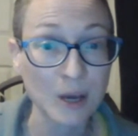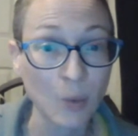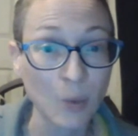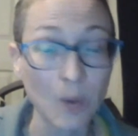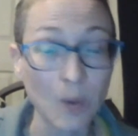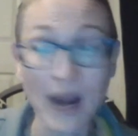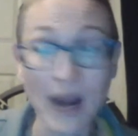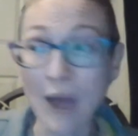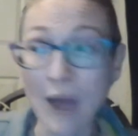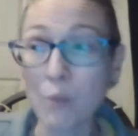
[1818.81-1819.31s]

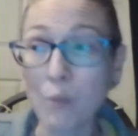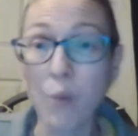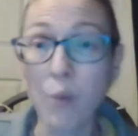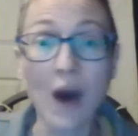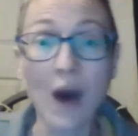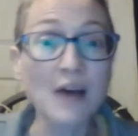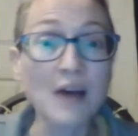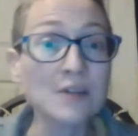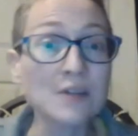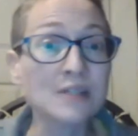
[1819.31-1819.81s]
when I
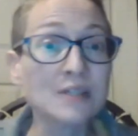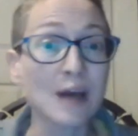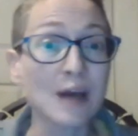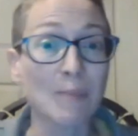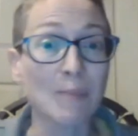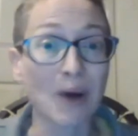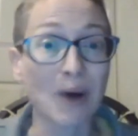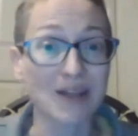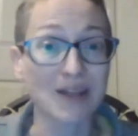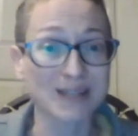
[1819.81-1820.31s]
was a
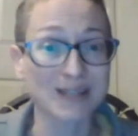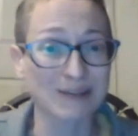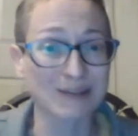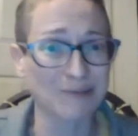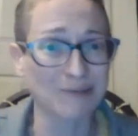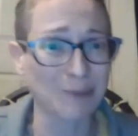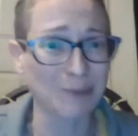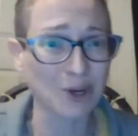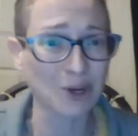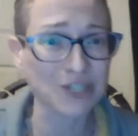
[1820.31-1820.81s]

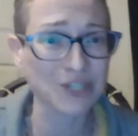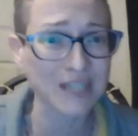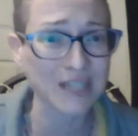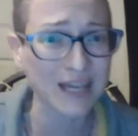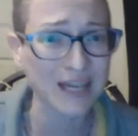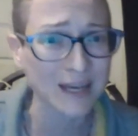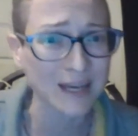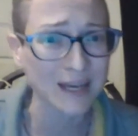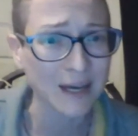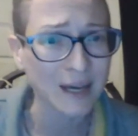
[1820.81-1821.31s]
positive
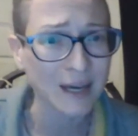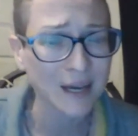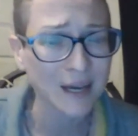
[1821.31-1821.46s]
person.